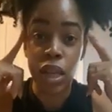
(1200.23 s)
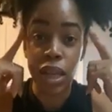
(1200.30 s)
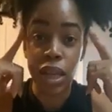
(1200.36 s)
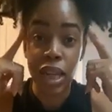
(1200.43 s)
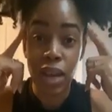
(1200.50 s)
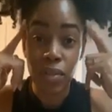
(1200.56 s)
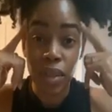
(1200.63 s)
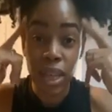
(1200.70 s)

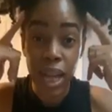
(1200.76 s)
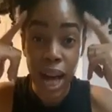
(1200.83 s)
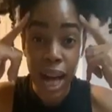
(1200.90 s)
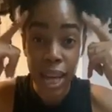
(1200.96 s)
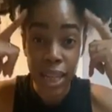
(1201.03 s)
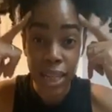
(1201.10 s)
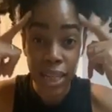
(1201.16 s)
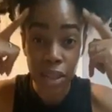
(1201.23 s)
With love and
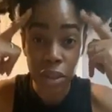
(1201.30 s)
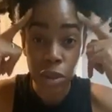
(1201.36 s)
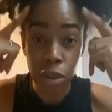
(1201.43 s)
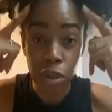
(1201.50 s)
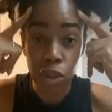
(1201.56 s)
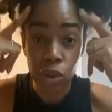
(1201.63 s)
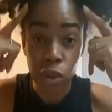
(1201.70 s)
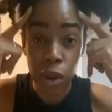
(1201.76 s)
kindness do
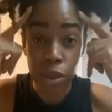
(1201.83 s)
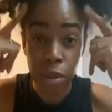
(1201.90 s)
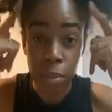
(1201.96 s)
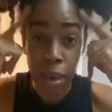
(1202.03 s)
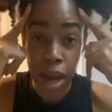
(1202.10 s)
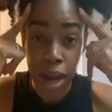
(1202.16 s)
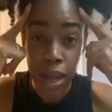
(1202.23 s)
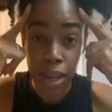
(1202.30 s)
you draw the
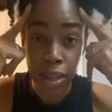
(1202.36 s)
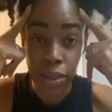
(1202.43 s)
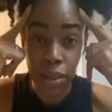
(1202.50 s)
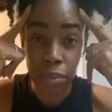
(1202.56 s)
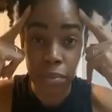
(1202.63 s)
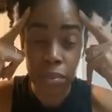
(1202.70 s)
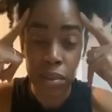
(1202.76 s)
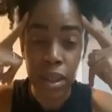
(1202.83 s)

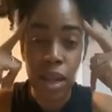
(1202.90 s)
mind.